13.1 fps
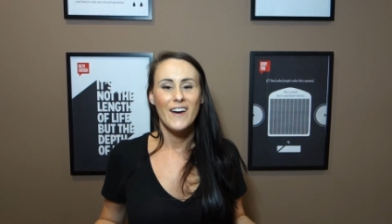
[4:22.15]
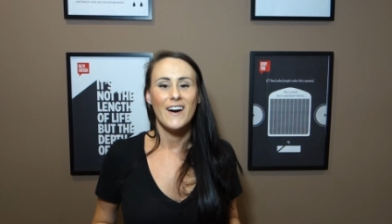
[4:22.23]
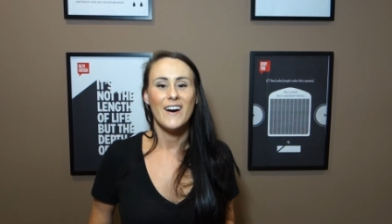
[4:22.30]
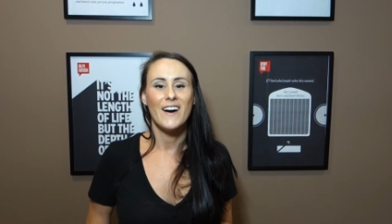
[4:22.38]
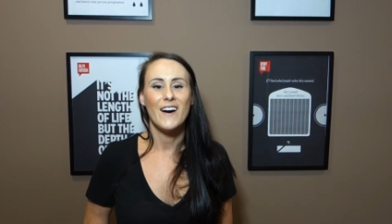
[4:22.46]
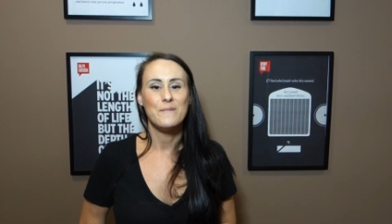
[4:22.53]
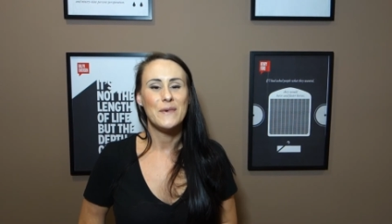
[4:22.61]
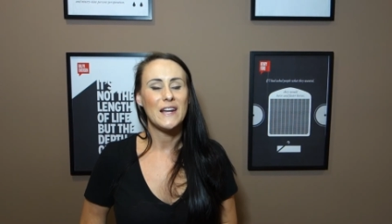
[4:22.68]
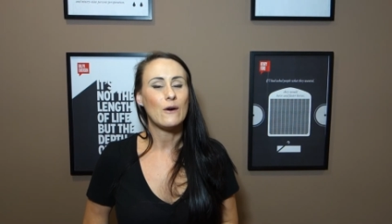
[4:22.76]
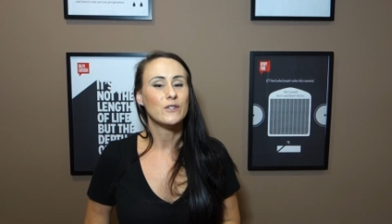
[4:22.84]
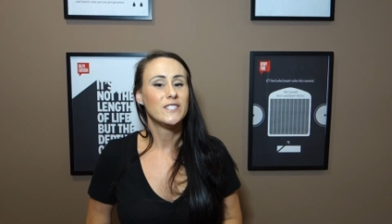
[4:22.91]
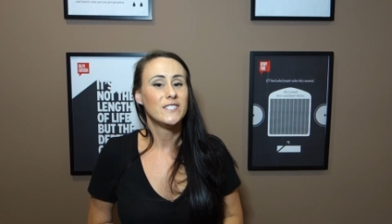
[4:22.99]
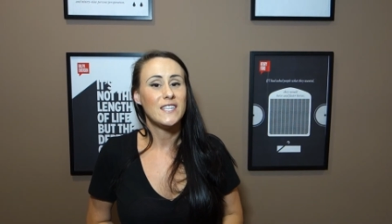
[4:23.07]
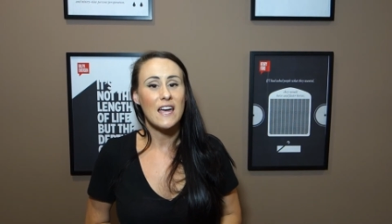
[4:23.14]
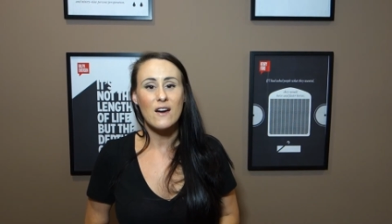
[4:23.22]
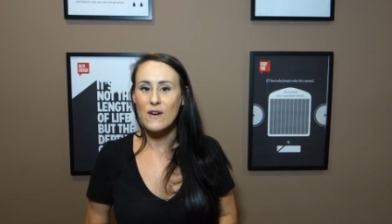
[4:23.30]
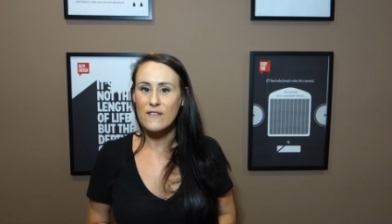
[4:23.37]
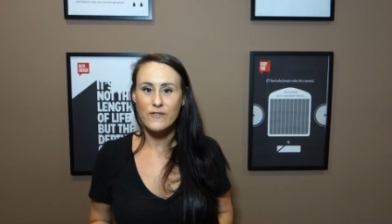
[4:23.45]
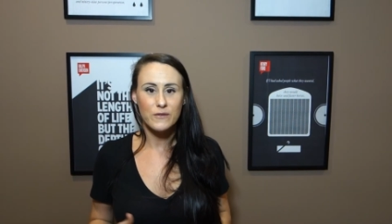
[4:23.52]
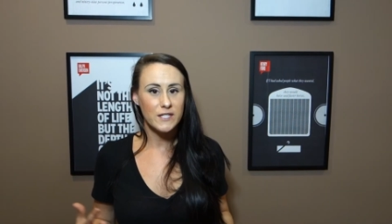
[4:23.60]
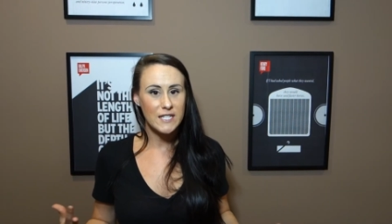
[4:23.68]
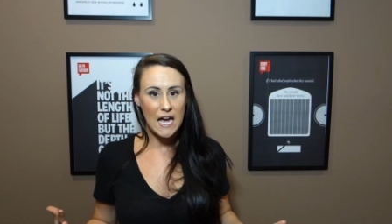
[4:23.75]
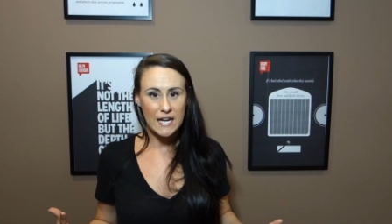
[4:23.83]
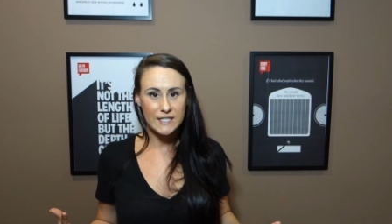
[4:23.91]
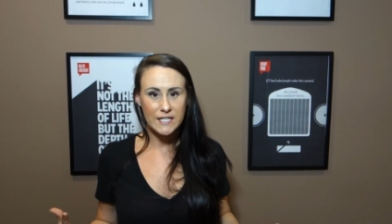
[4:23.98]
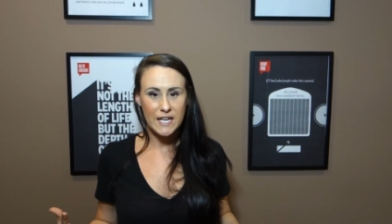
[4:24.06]
Uh, but I would stay away from the
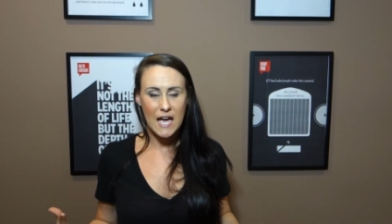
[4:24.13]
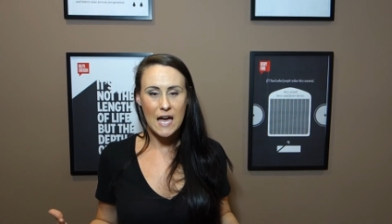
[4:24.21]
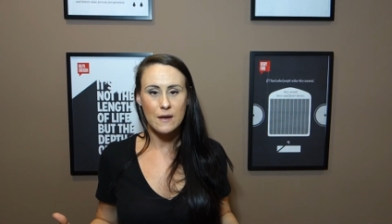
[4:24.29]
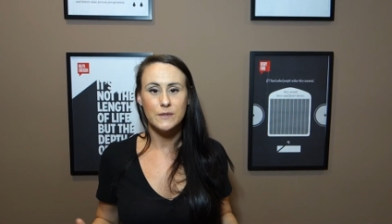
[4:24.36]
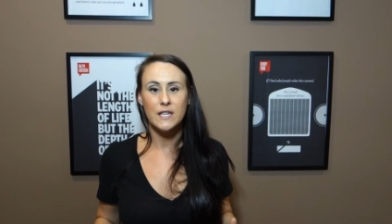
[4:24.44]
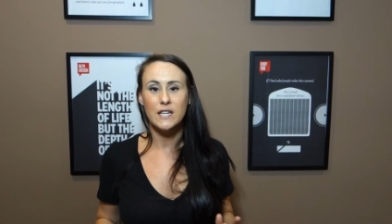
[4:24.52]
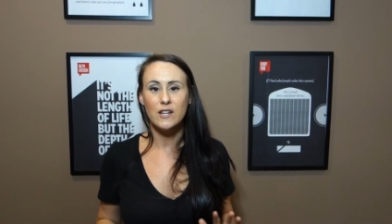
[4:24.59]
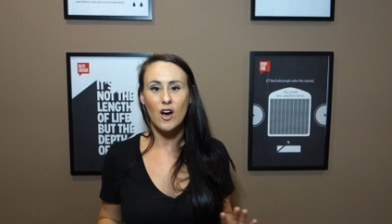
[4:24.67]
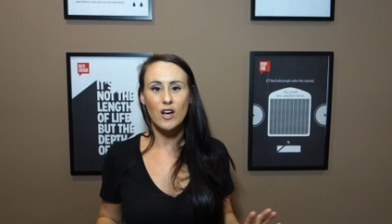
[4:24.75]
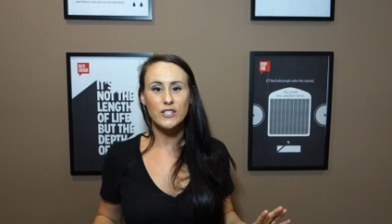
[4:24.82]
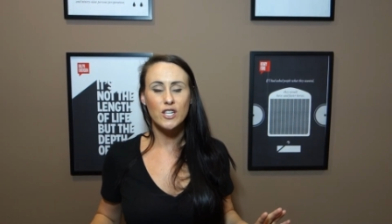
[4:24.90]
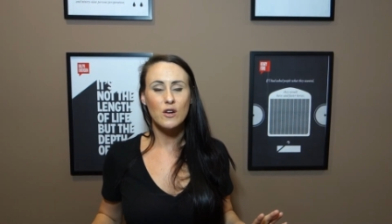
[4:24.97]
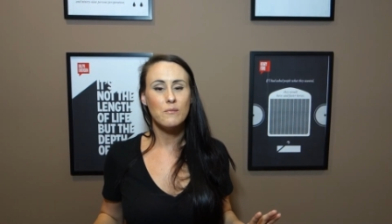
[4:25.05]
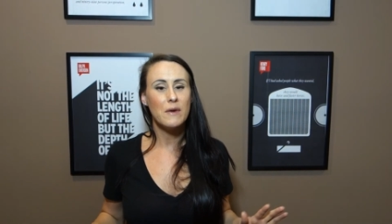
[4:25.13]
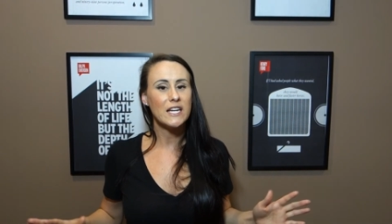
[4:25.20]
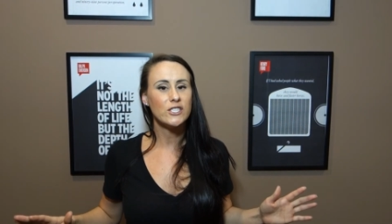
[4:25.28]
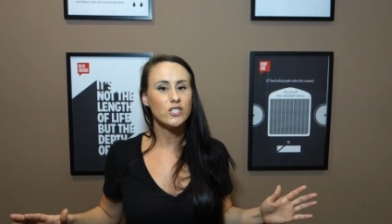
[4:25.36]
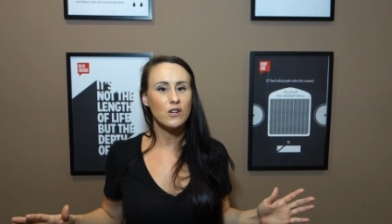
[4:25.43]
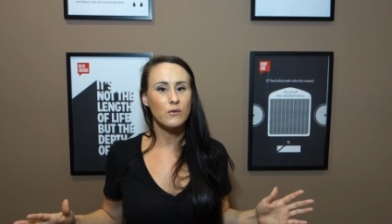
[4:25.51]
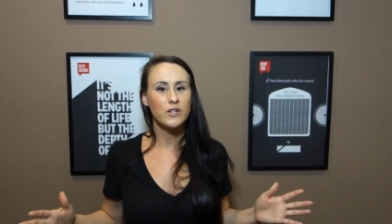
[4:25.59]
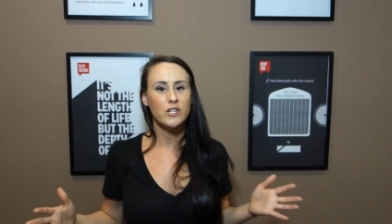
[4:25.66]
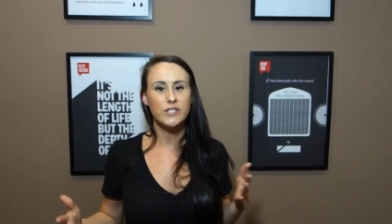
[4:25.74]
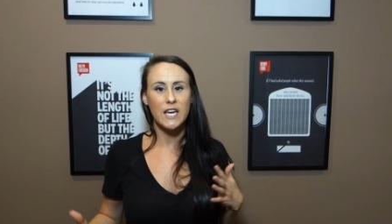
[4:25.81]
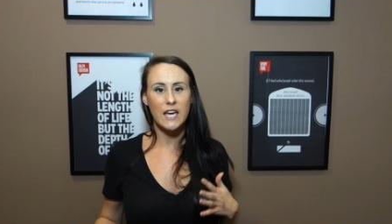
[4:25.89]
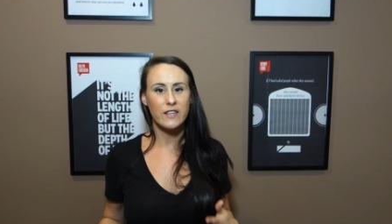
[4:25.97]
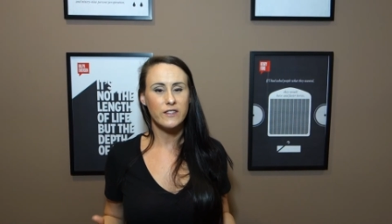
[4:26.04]
taxi cabs and also make sure when you're
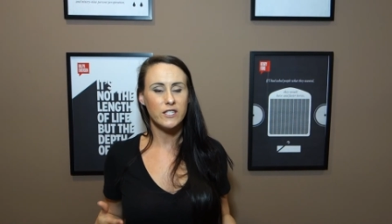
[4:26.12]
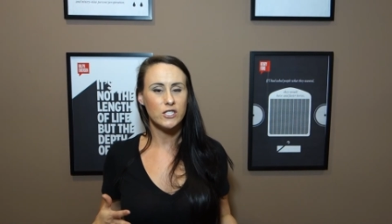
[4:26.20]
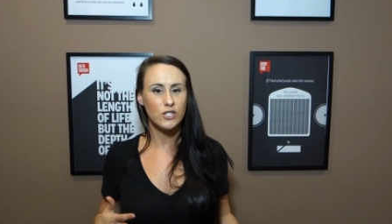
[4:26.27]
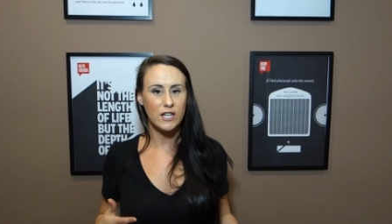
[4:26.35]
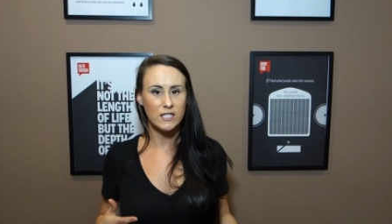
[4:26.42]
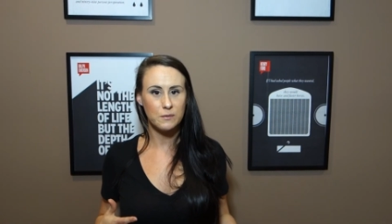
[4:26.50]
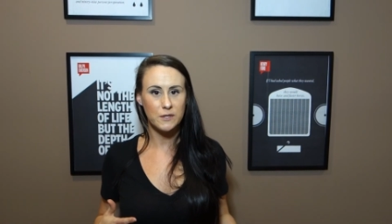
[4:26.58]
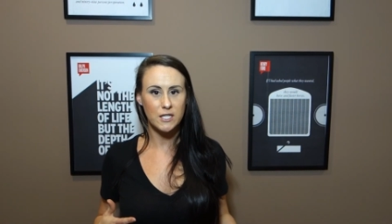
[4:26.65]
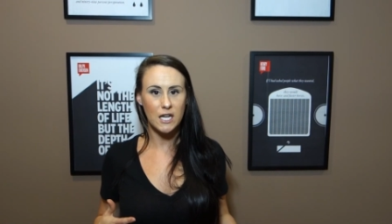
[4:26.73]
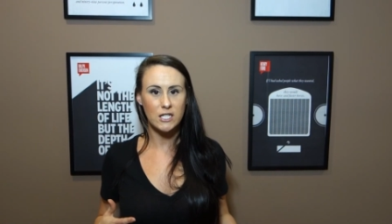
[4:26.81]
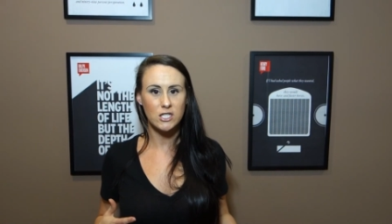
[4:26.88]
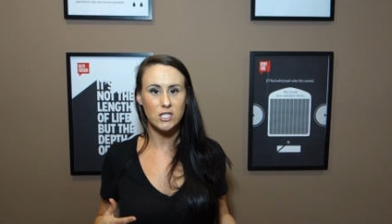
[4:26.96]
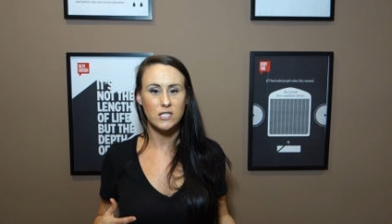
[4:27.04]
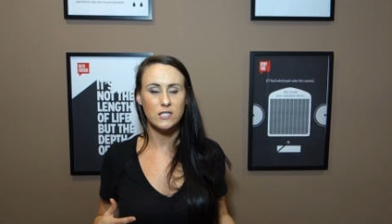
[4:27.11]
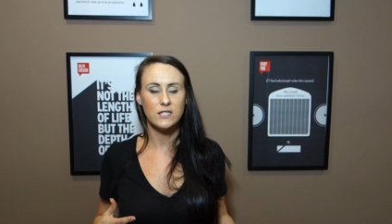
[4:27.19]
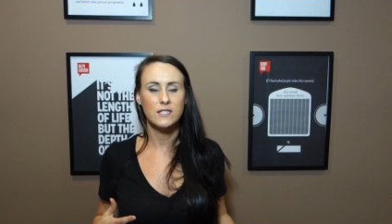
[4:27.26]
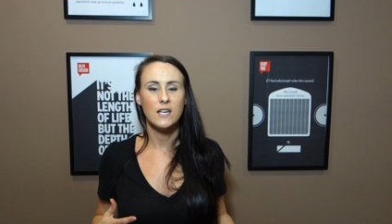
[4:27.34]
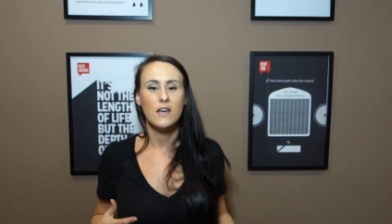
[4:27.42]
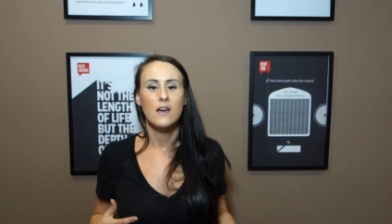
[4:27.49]
taking these transportations,